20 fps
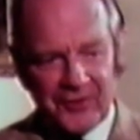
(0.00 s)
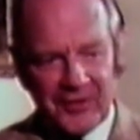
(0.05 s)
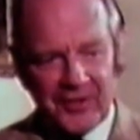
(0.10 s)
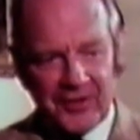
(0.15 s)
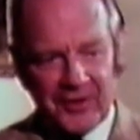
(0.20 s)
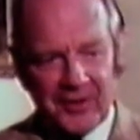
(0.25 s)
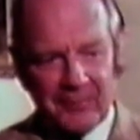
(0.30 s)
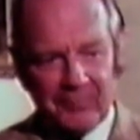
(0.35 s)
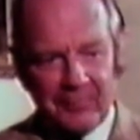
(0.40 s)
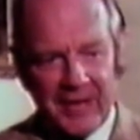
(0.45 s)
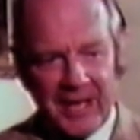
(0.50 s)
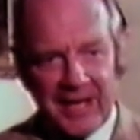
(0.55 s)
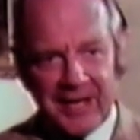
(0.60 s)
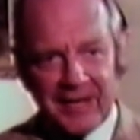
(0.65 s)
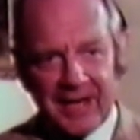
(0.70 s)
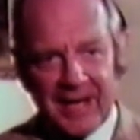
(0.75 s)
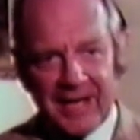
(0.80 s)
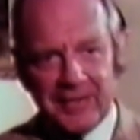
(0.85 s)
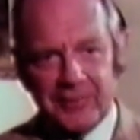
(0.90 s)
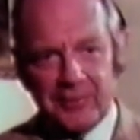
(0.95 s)
Now,
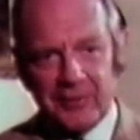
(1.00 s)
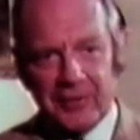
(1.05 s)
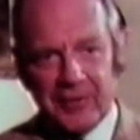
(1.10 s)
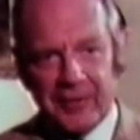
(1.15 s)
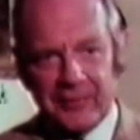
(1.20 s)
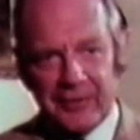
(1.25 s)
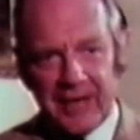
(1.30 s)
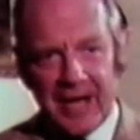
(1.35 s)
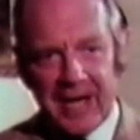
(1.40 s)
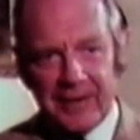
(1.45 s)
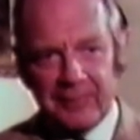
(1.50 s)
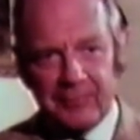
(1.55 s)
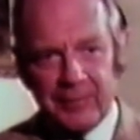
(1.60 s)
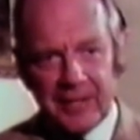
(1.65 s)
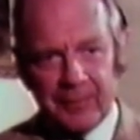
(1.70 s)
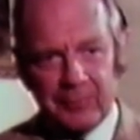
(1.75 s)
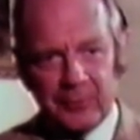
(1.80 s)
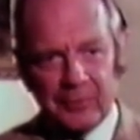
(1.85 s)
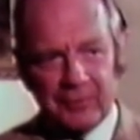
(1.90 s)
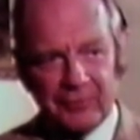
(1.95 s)
I think the
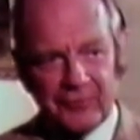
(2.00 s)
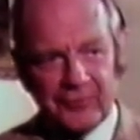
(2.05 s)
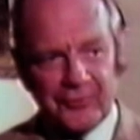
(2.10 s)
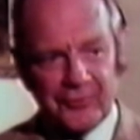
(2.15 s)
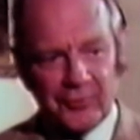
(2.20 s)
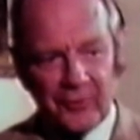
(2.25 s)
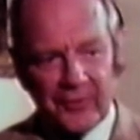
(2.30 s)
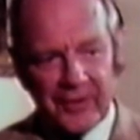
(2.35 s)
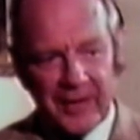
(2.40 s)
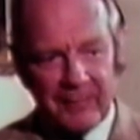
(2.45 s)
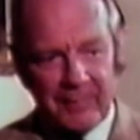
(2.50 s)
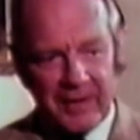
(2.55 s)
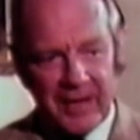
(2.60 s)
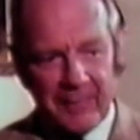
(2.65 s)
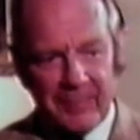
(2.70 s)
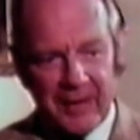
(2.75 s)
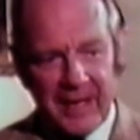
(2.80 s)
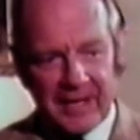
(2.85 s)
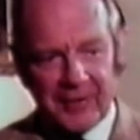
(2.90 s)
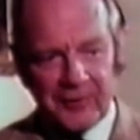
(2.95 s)
Germans have given
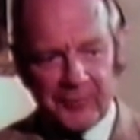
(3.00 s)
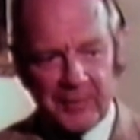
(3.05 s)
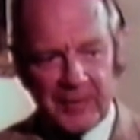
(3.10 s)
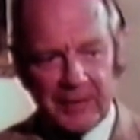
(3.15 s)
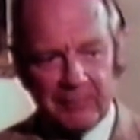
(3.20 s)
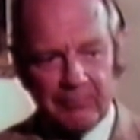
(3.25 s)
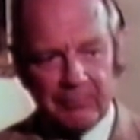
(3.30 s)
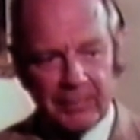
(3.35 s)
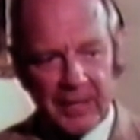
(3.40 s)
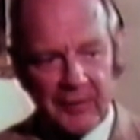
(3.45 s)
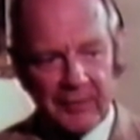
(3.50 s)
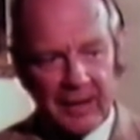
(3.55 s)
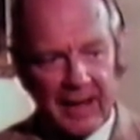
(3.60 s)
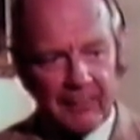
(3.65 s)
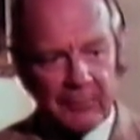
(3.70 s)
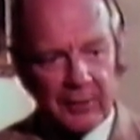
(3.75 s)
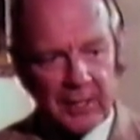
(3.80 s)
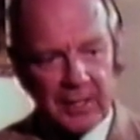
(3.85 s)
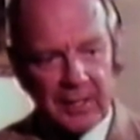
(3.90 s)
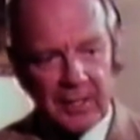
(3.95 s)
way.
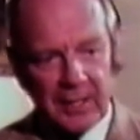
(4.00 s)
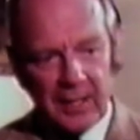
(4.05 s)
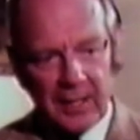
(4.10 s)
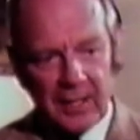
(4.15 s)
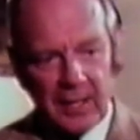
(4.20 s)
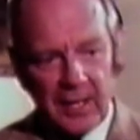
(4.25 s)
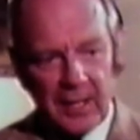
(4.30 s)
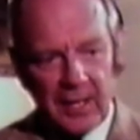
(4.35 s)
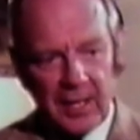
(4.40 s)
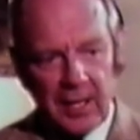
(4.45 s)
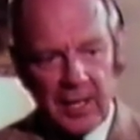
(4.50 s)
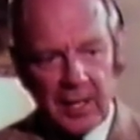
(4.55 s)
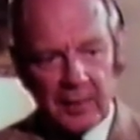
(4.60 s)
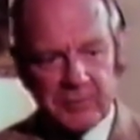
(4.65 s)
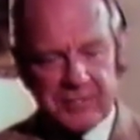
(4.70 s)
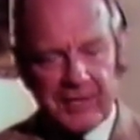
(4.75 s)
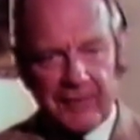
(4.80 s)
I think they've been